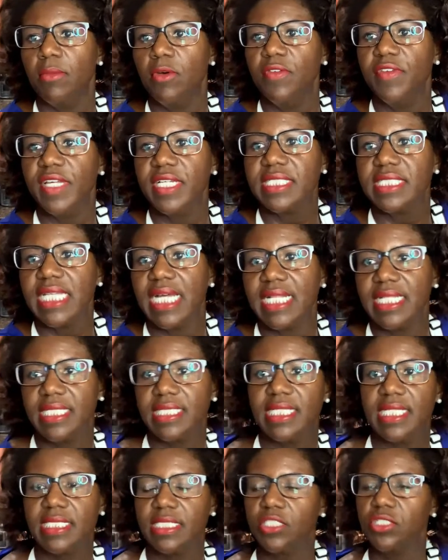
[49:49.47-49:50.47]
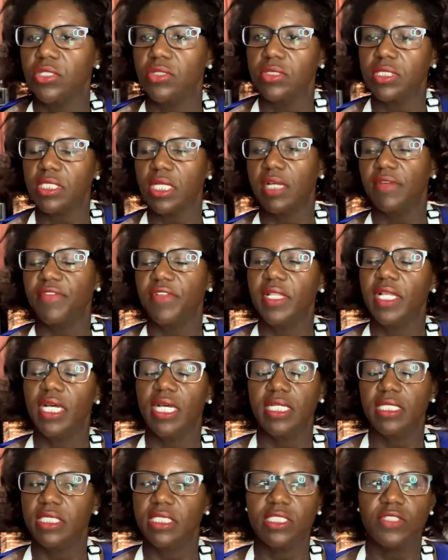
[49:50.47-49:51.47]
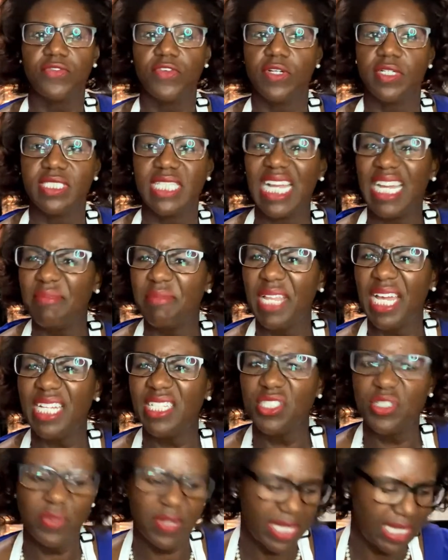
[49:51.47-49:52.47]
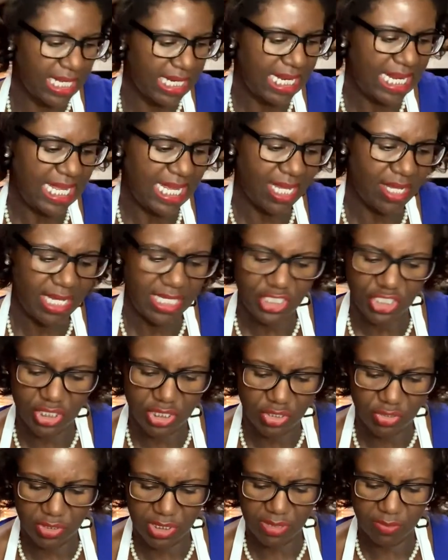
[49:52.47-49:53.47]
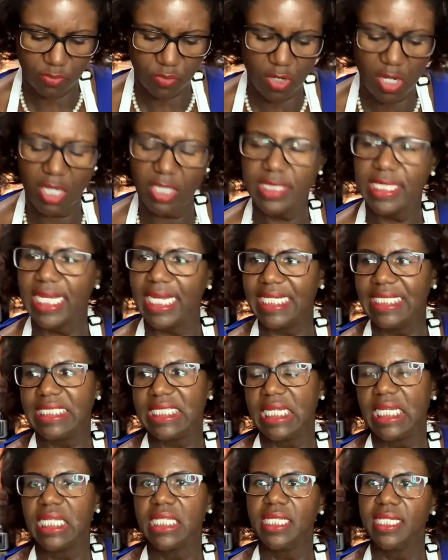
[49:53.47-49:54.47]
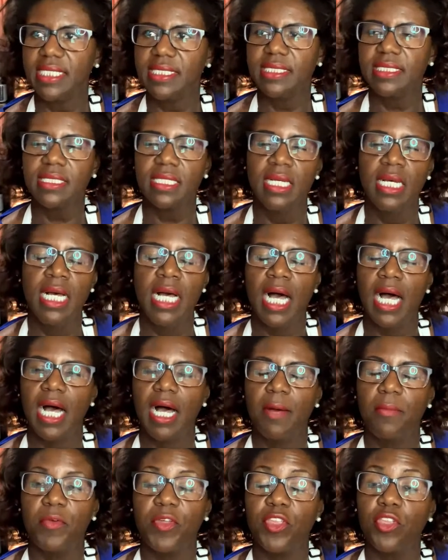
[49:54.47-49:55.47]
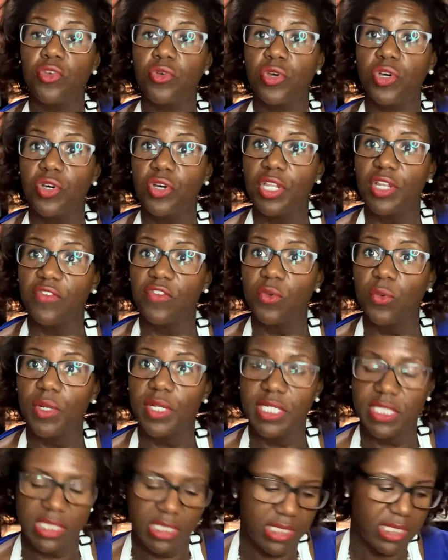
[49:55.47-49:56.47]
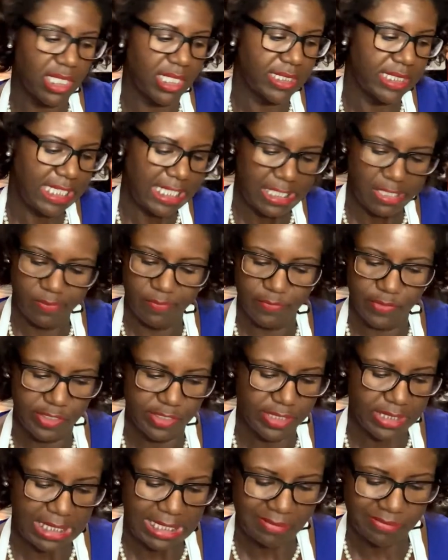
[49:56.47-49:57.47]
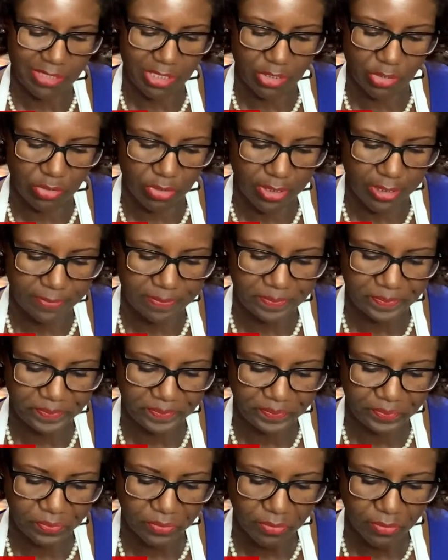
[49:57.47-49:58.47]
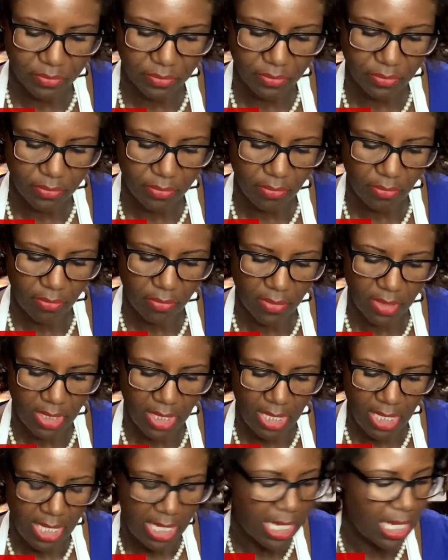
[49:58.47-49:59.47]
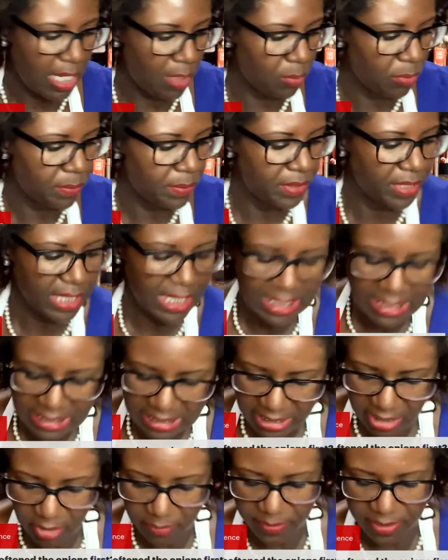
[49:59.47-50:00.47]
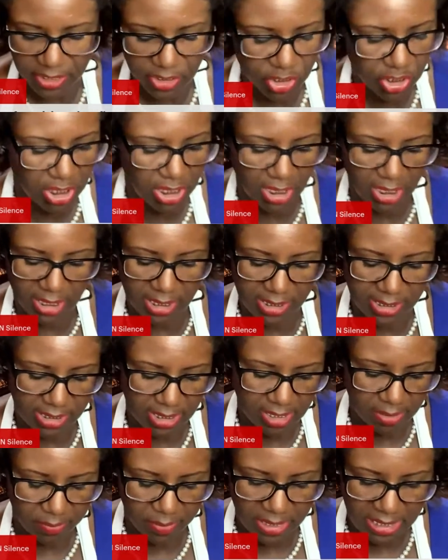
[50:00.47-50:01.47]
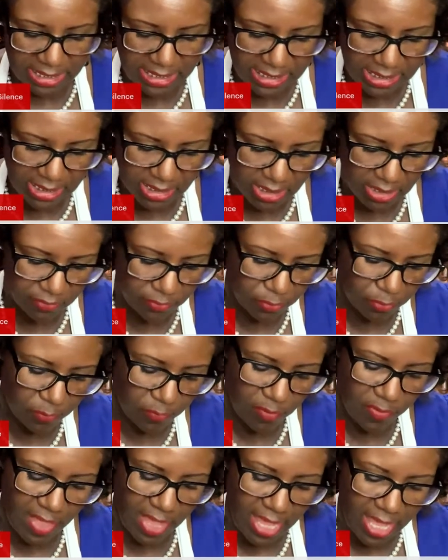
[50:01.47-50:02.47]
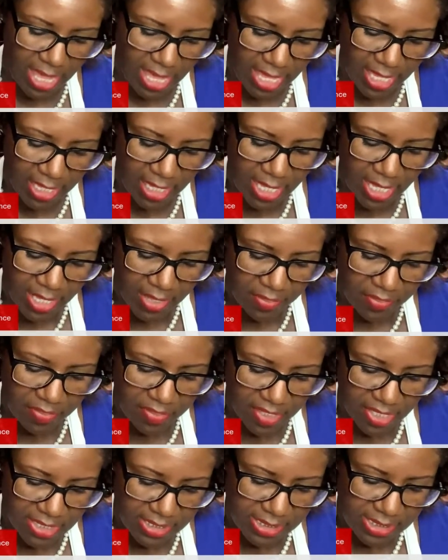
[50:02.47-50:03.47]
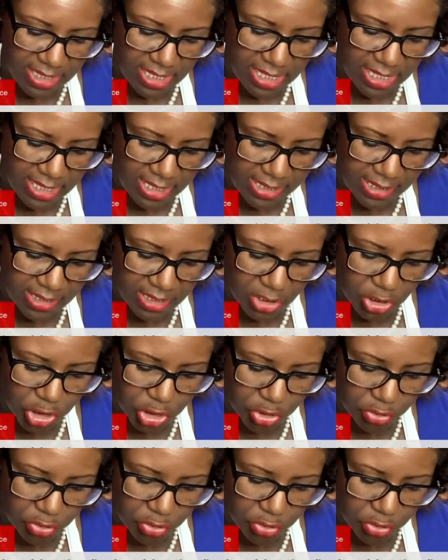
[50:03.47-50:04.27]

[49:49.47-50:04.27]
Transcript: Moving in Silence says you don't soften the onions first. I'm not doing it now. I just use some raw diced onions, um, but you could if you wanted to saute them first, absolutely. Uh, we'll put a little bit of cheese, but I need to leave room for that egg. This is the